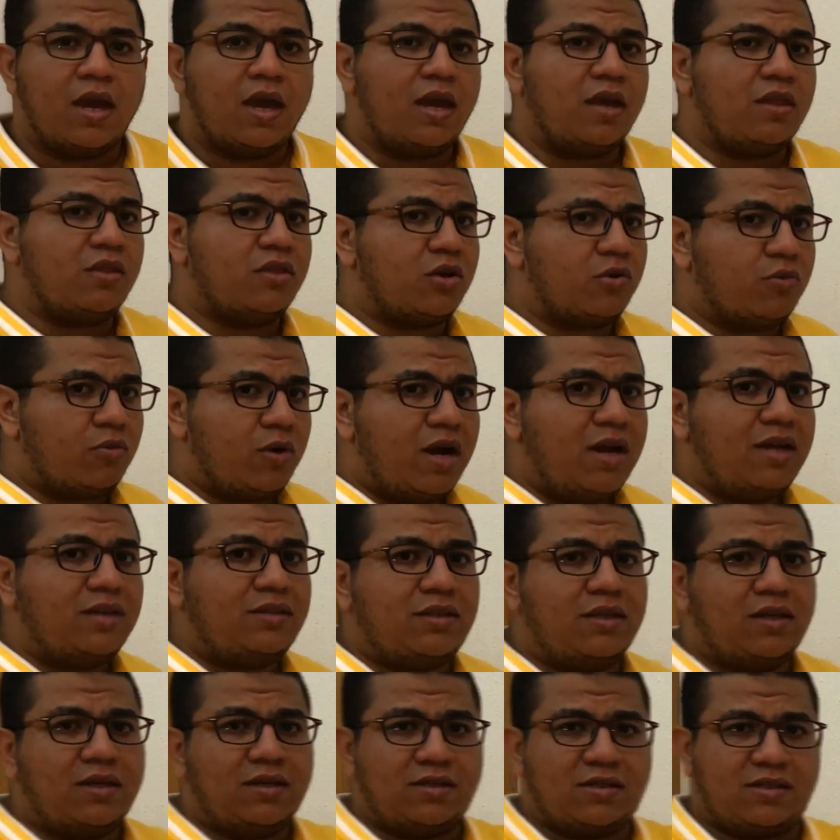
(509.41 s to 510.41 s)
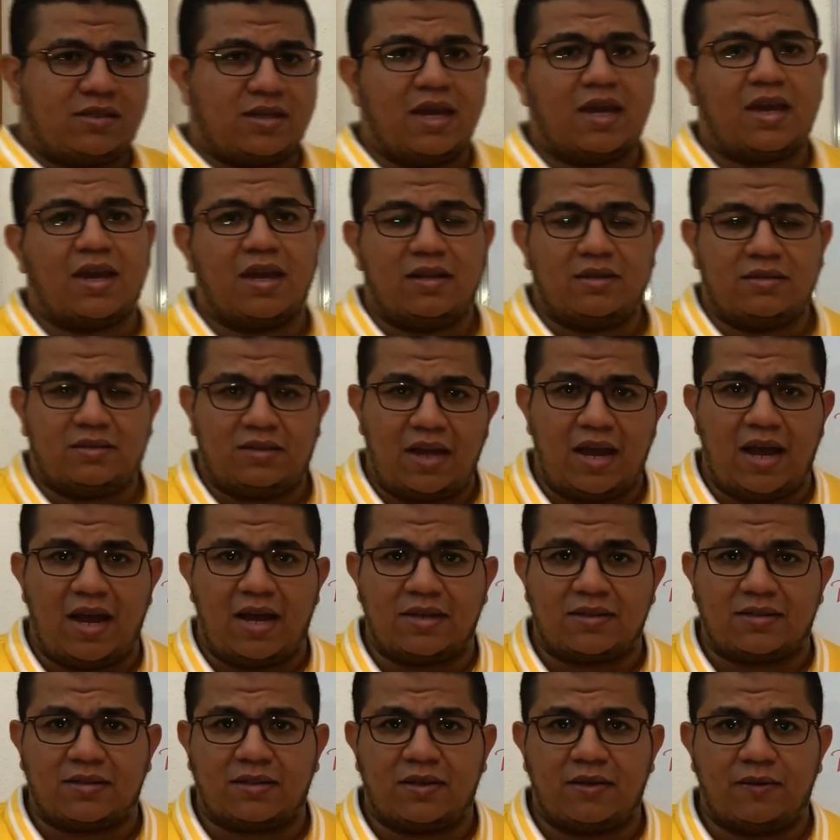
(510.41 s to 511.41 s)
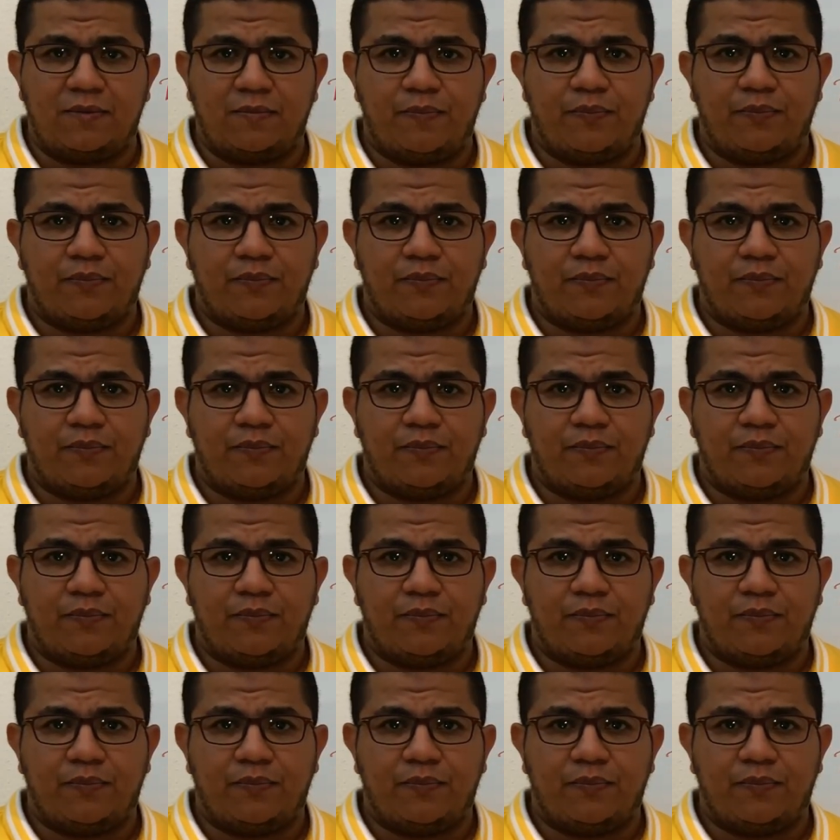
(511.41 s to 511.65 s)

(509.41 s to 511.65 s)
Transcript: In the writing second task,